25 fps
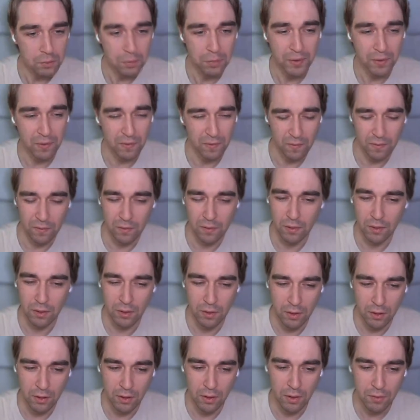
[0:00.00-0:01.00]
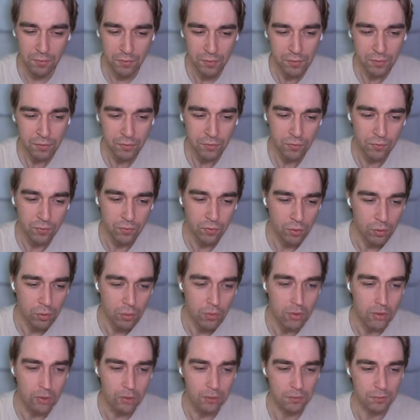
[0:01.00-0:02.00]
But even
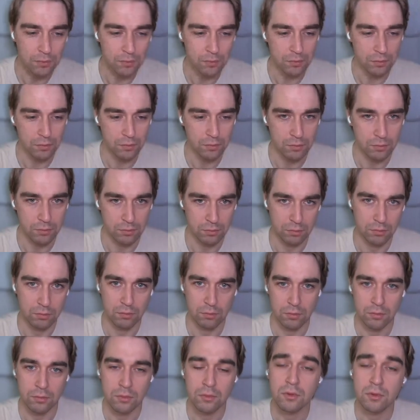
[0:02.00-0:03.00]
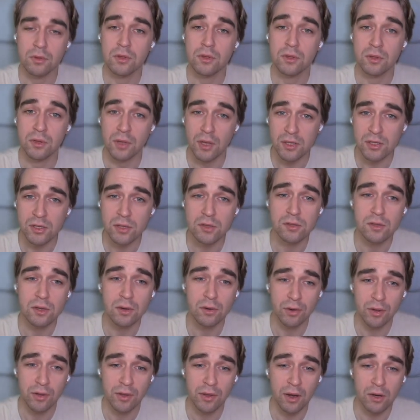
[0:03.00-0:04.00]
for testing the
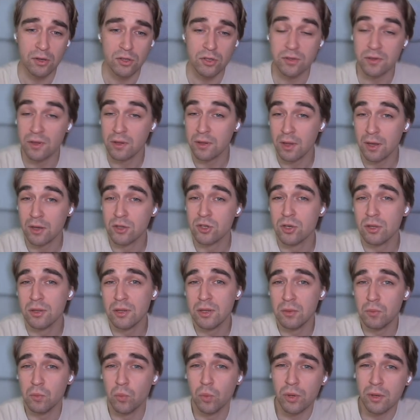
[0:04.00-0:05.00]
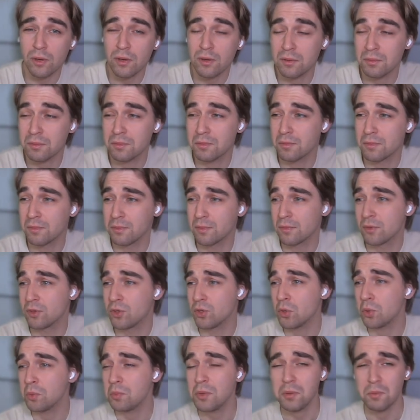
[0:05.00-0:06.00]
architecture, that actually what it
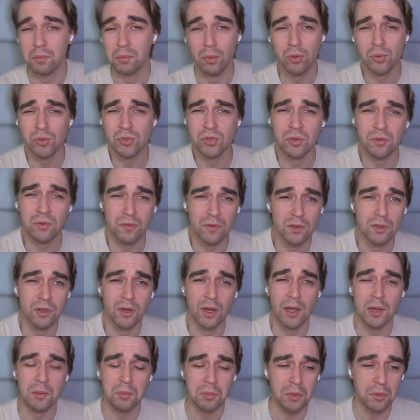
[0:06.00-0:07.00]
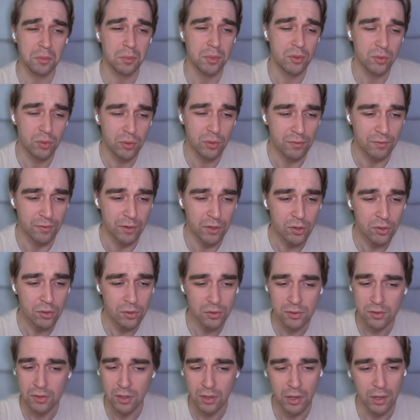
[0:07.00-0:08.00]
took me most of the time in between
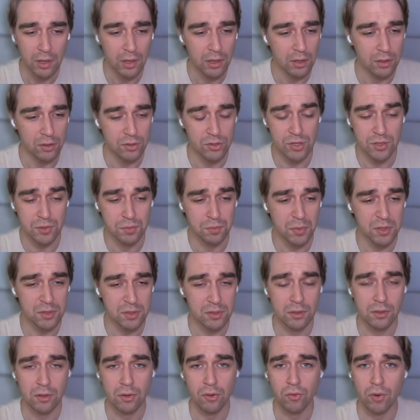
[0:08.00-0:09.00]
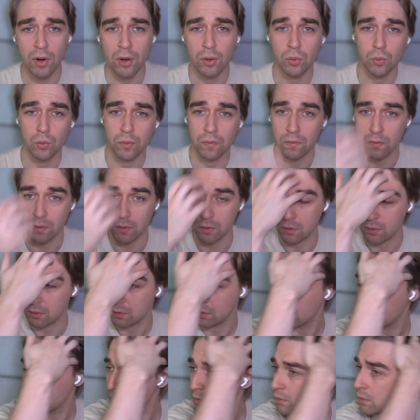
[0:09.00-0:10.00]
videos, just messing around with
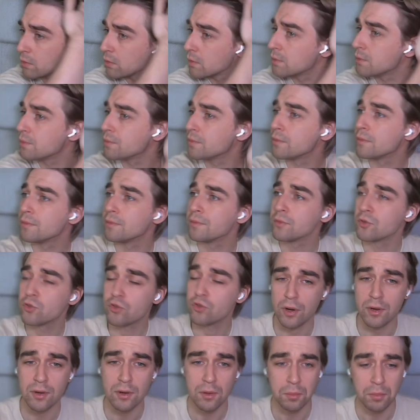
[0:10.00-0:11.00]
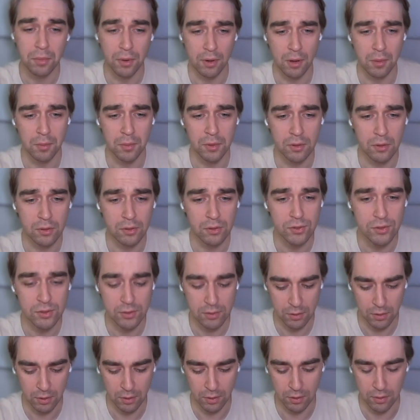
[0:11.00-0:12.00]
the training
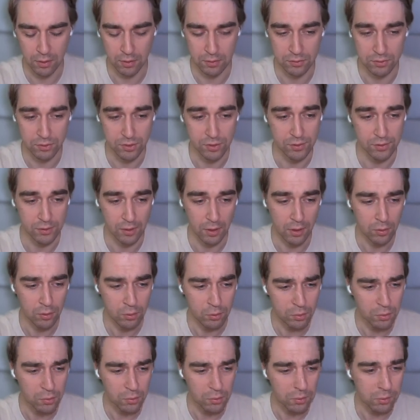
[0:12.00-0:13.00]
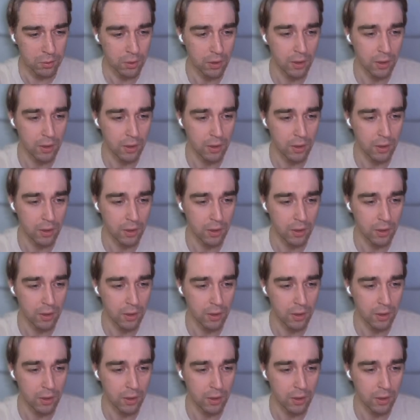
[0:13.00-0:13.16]
parameters and see the output.